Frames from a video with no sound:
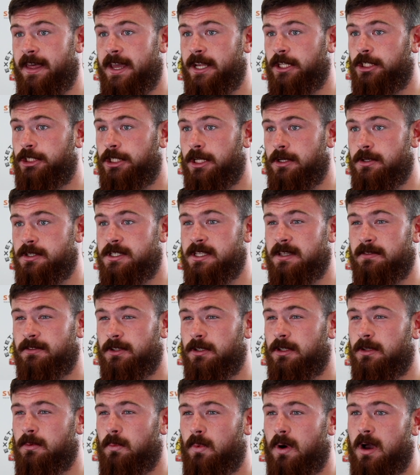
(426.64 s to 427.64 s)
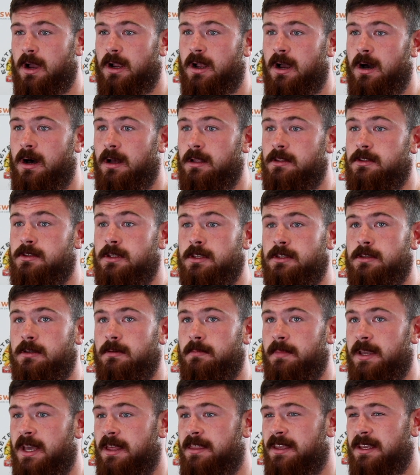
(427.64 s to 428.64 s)
there shows that if you can work hard. So I
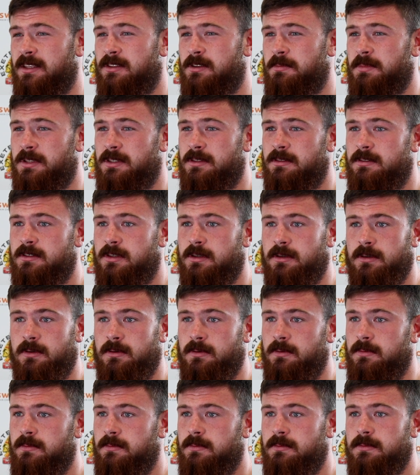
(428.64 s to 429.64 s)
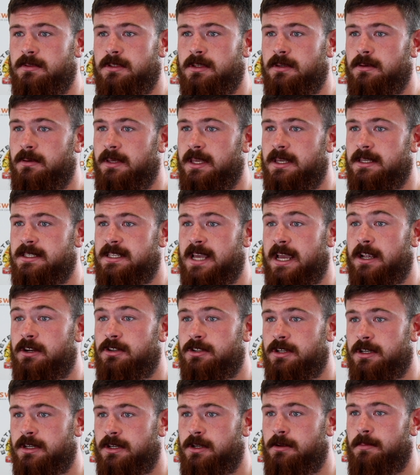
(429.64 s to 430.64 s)
think it took me two years
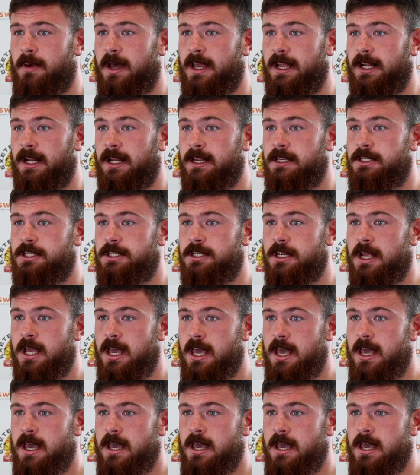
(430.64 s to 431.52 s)
extra to do my English.